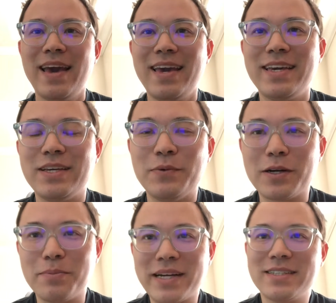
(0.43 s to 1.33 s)
Hey,
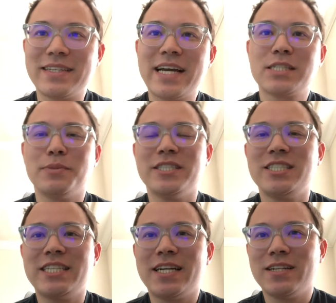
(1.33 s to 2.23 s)
welcome back to the cashmonyz
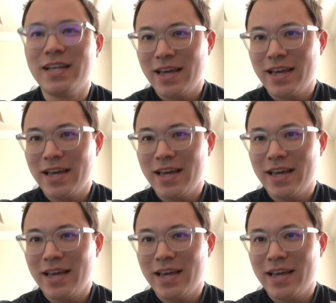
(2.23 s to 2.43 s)
channel.